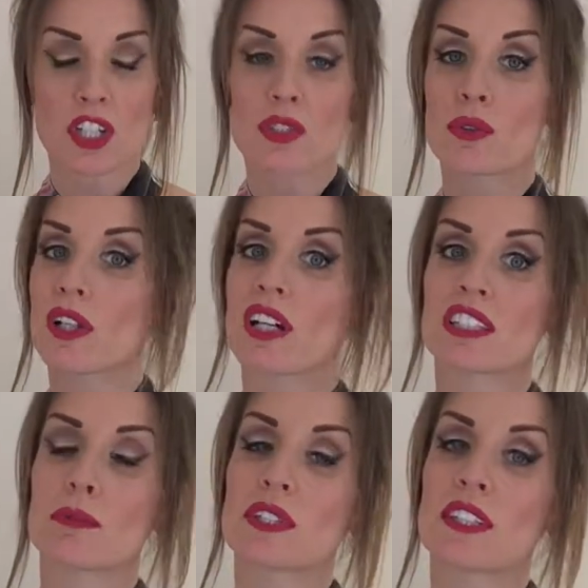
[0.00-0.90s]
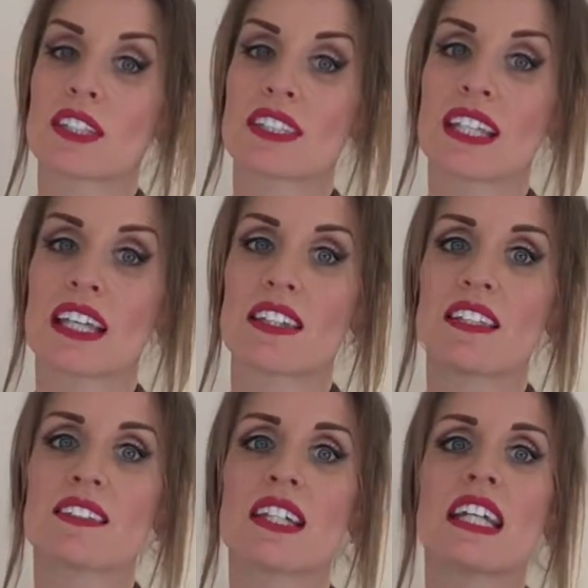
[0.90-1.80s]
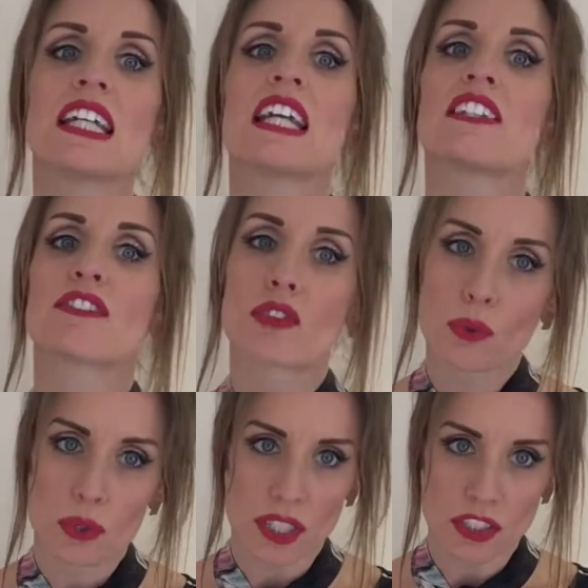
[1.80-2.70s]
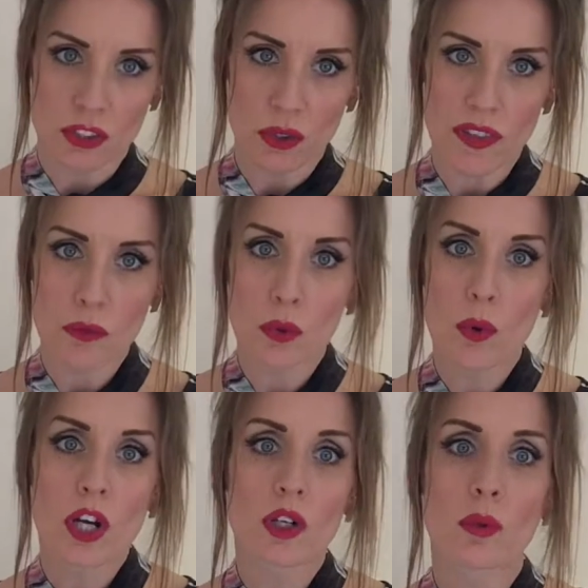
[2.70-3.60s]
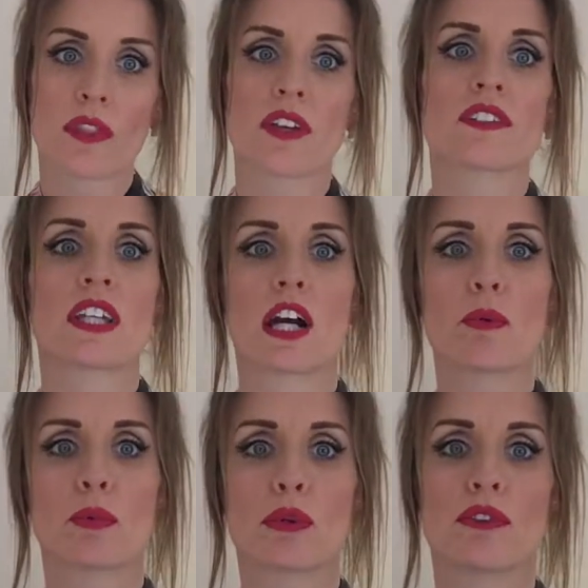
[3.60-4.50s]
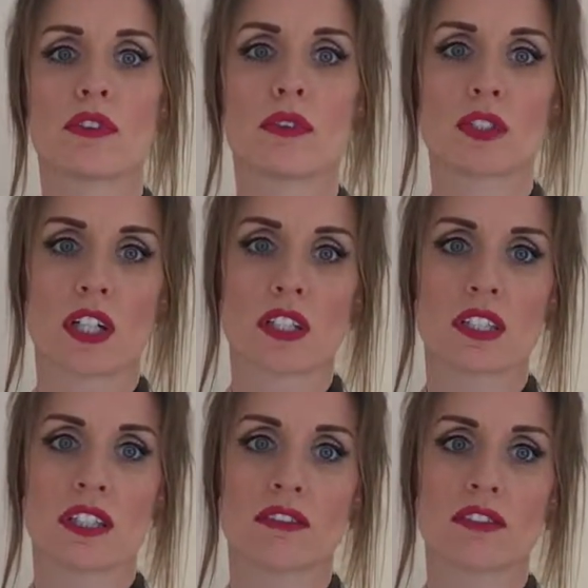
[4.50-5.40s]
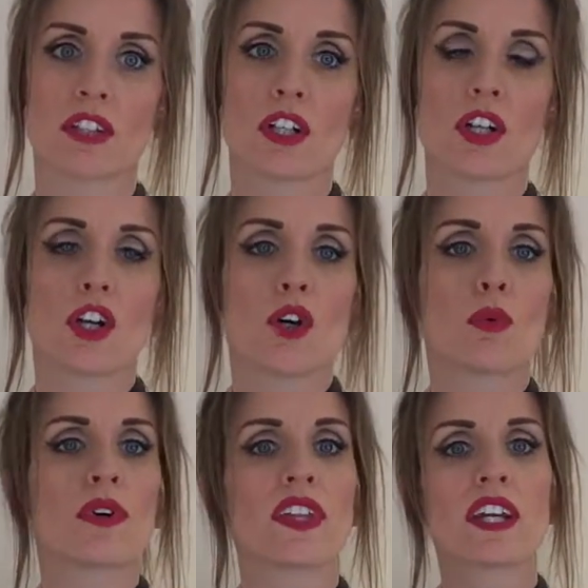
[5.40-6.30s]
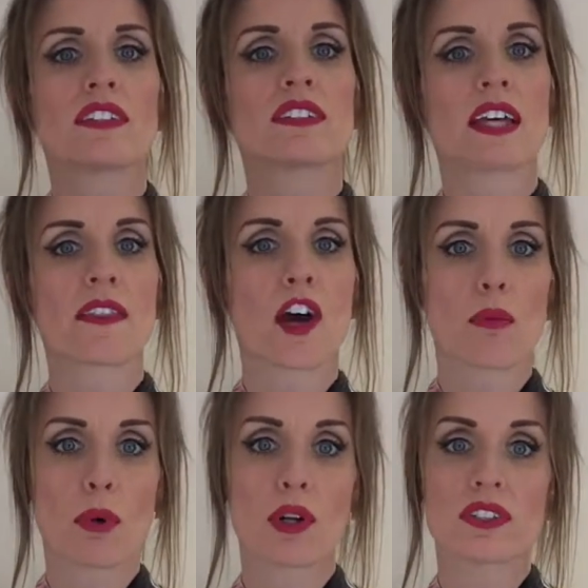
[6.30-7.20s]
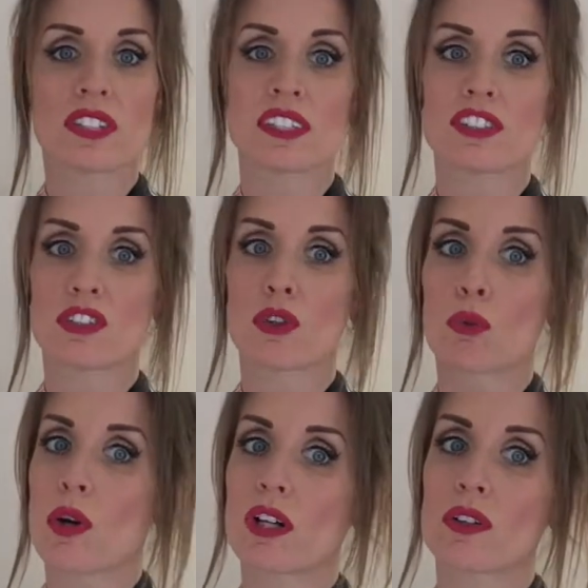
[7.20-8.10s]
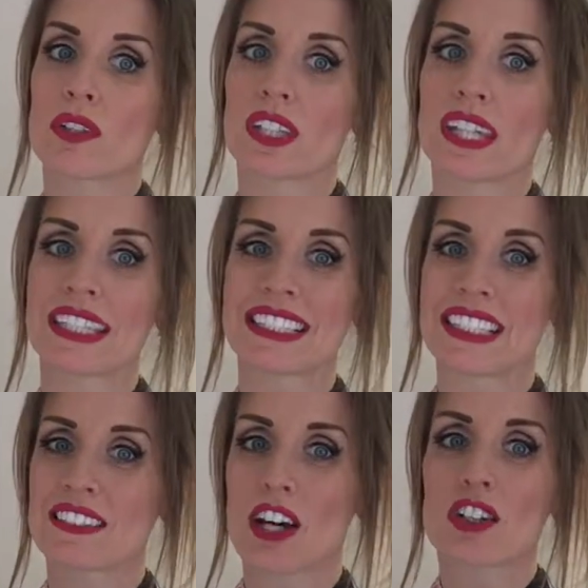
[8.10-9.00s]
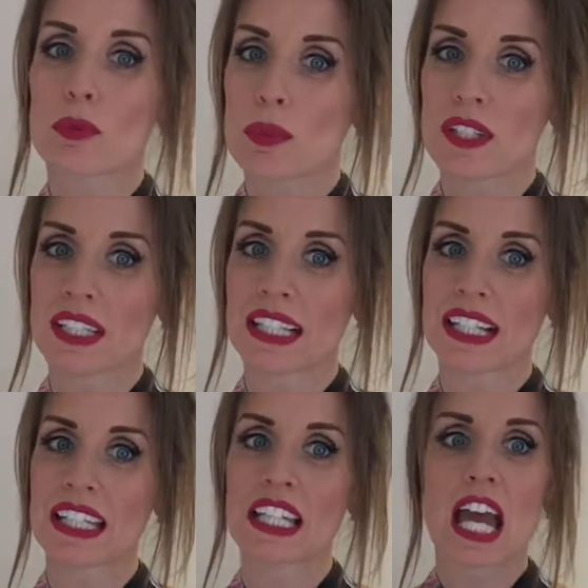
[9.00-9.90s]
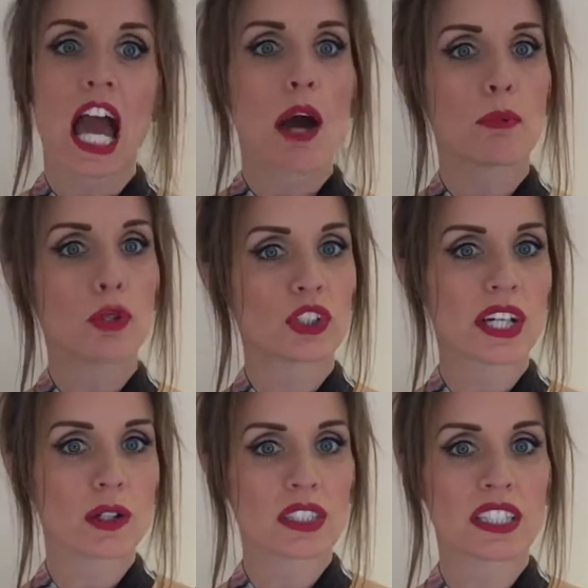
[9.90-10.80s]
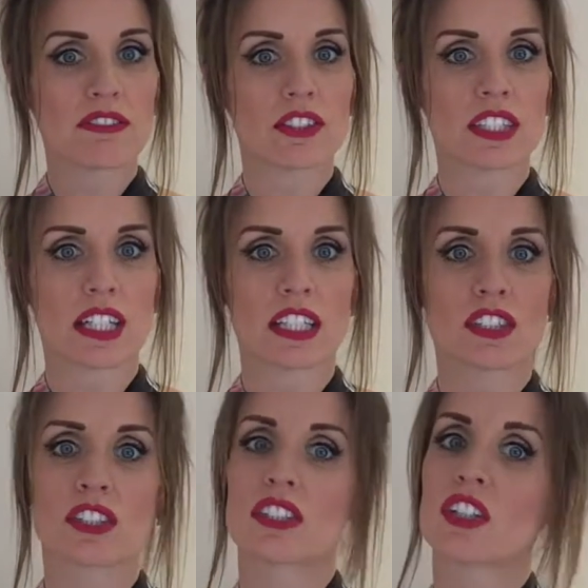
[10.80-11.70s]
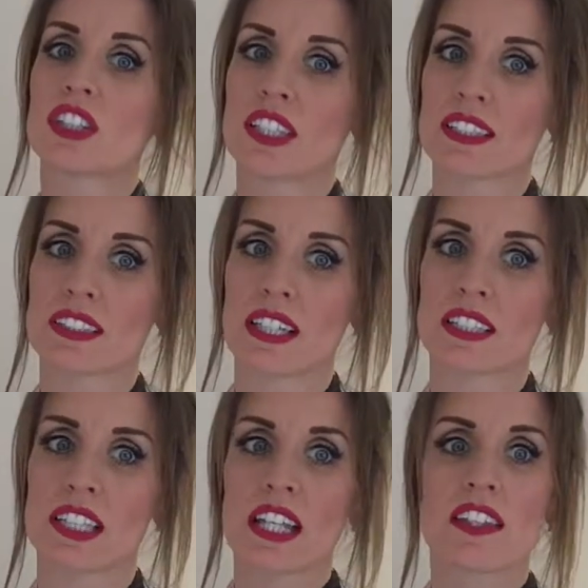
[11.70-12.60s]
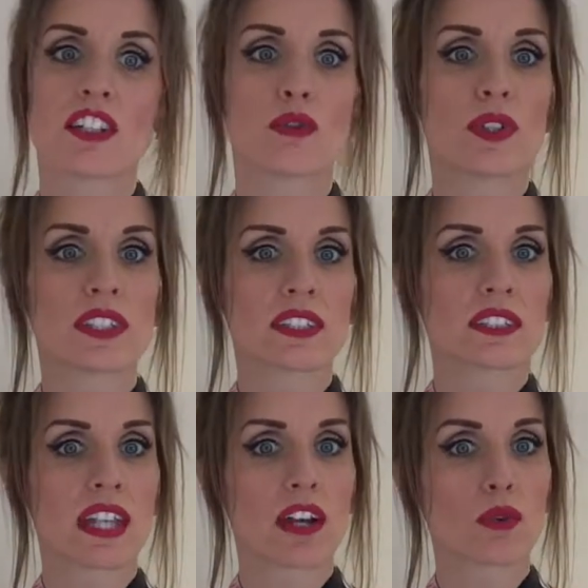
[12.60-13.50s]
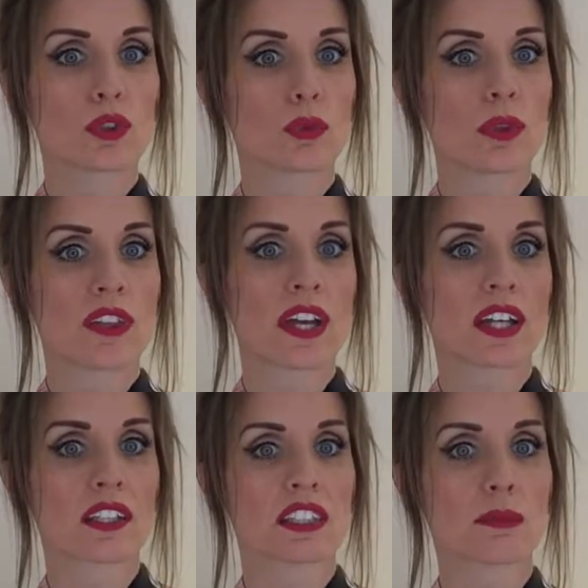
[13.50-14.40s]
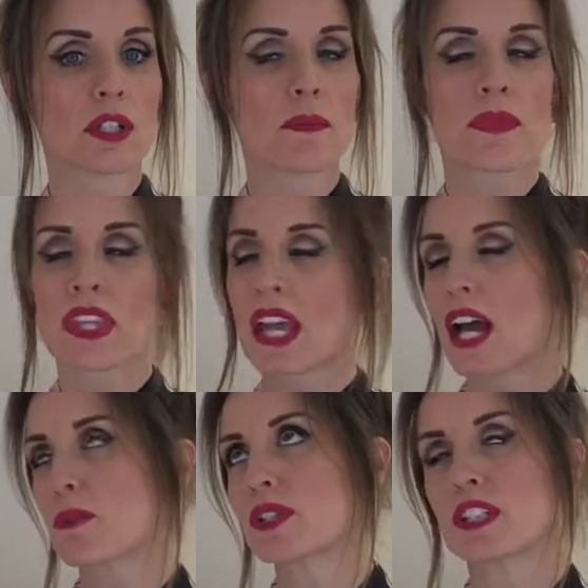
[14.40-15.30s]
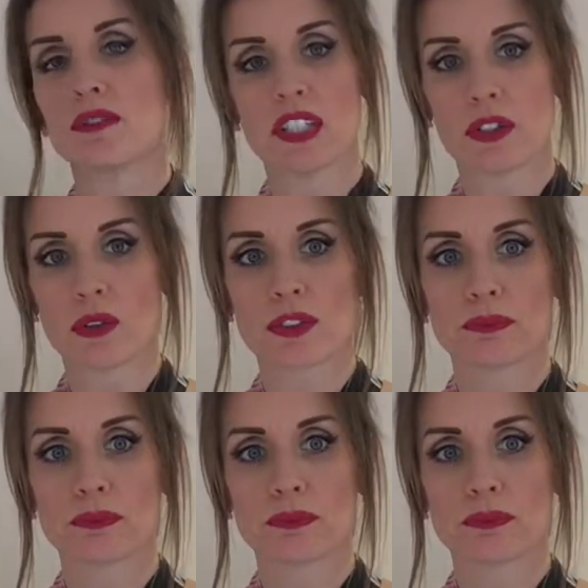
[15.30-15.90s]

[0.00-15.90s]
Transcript: Do our customers understand this? Yes, of course they do, and they will work with us to help approve an alternative. Will they understand that our policy is to not work on the kit until it's 100% clean and push out a delivery date to such an extent that it risks their order with their customer? Absolutely not.